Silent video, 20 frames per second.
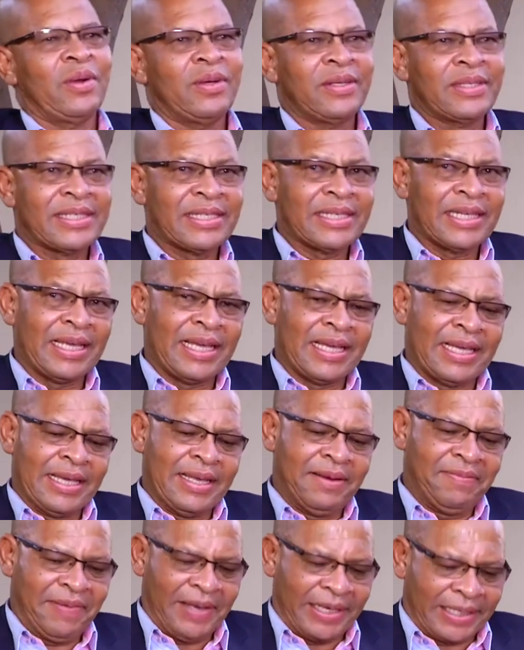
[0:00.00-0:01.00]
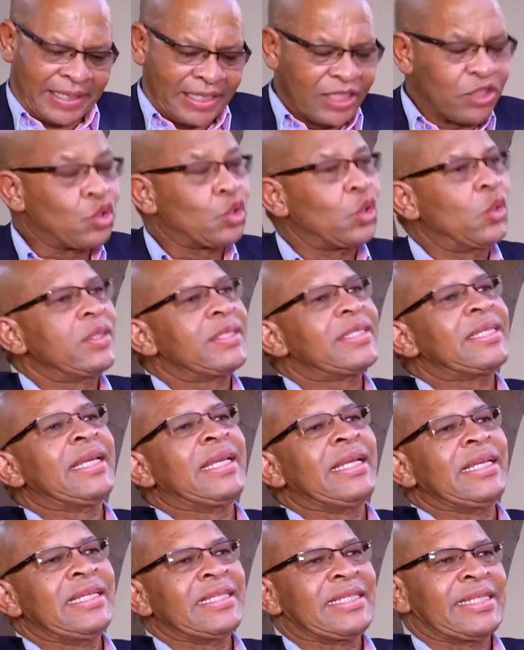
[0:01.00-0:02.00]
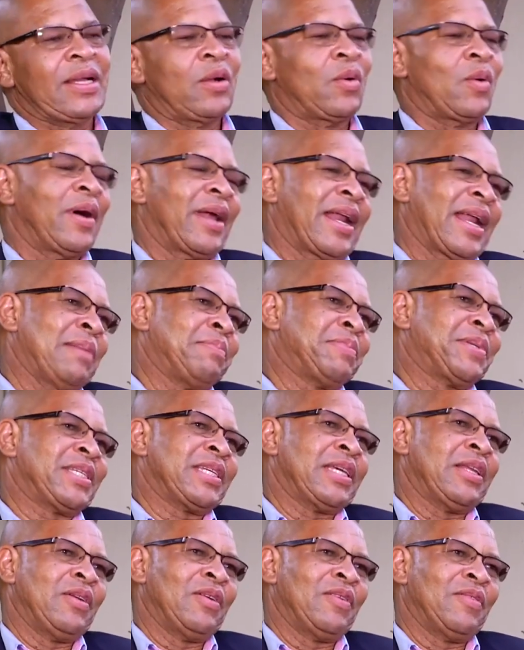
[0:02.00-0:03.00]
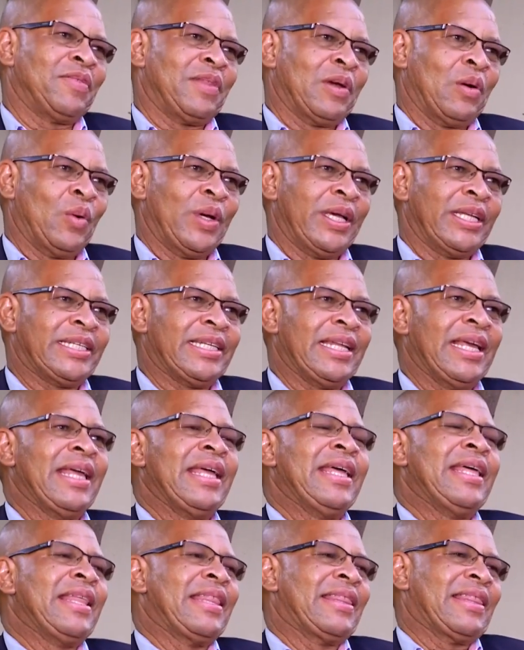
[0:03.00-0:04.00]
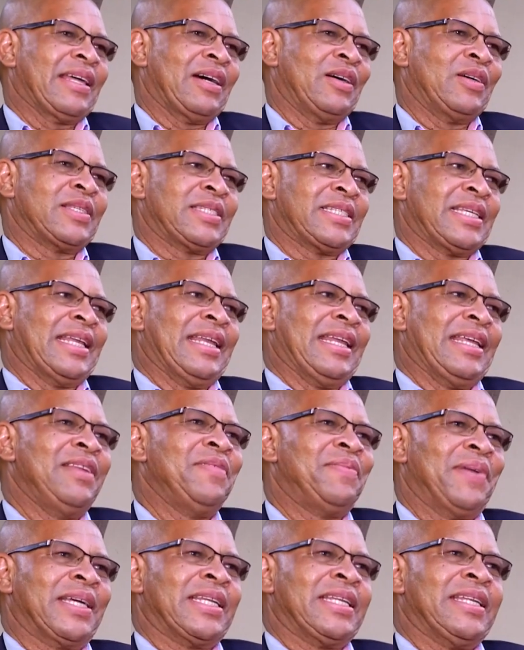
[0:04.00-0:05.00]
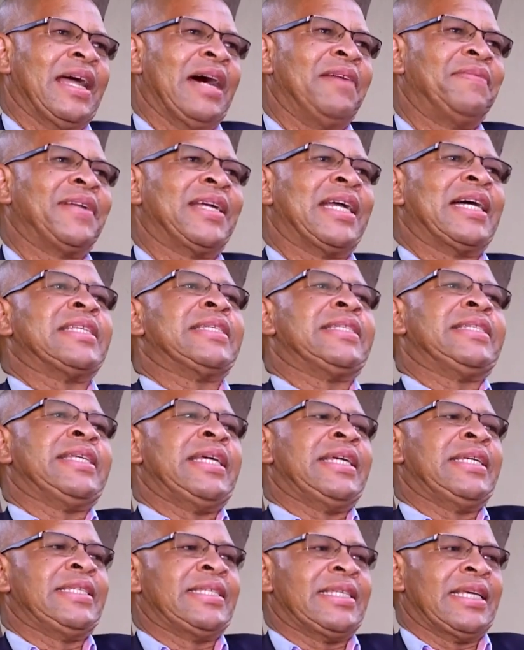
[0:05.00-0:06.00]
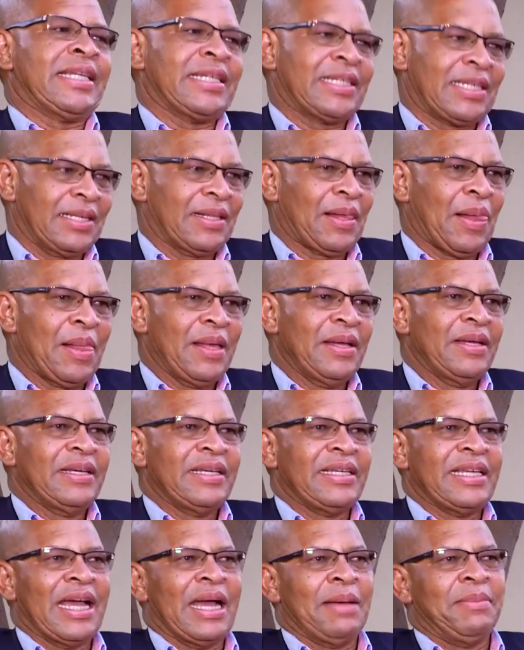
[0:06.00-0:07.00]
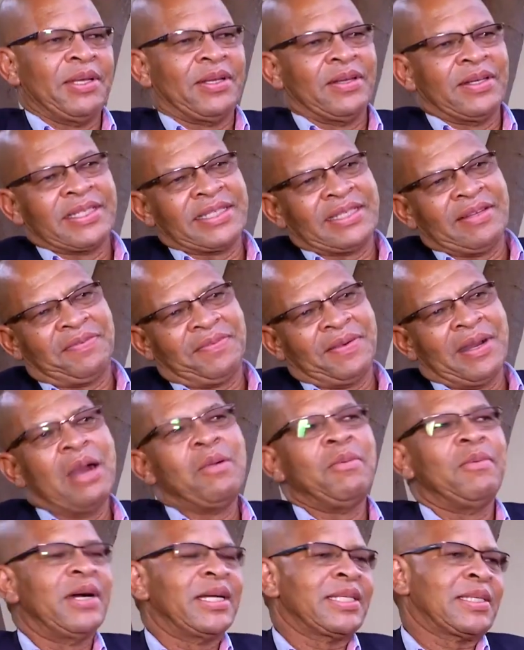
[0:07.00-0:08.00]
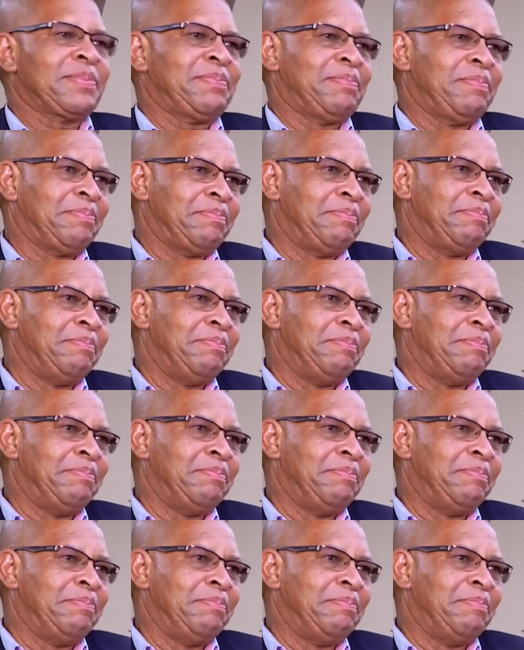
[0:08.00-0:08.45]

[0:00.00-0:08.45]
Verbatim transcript: Toseng. In fact, this Toseng is a yeah. corruption of the word thousand. In fact, yeah. in Afrikaans, days. Dozen. Yeah, yeah, because the farm was